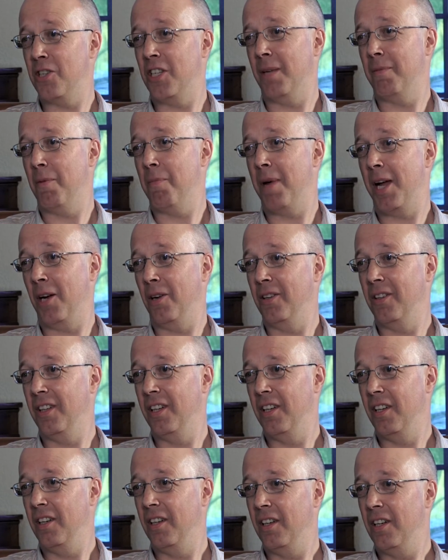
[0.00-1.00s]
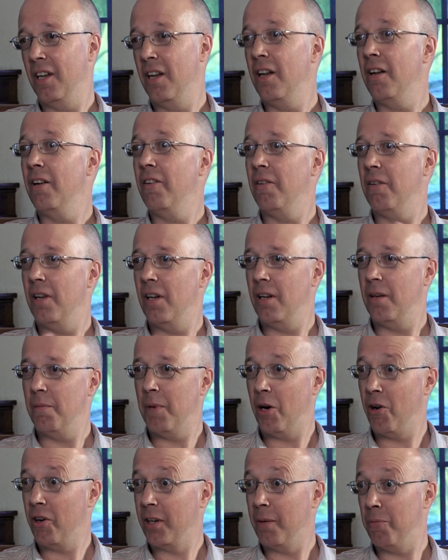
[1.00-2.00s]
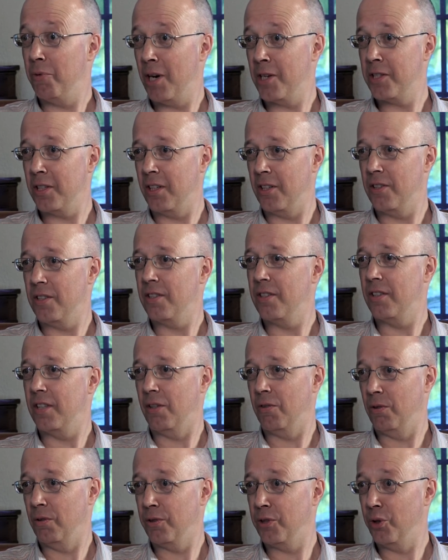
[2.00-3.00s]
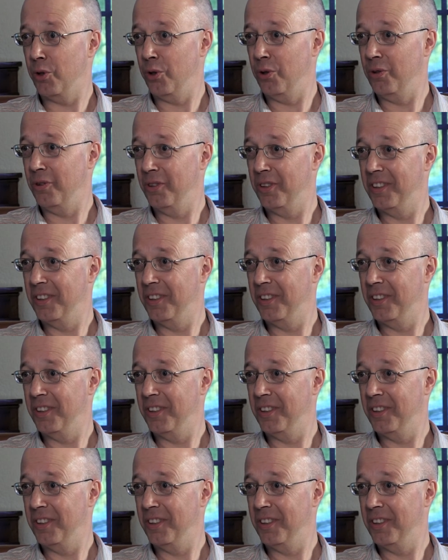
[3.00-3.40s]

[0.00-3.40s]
of them are male? American presidents, they're all tall.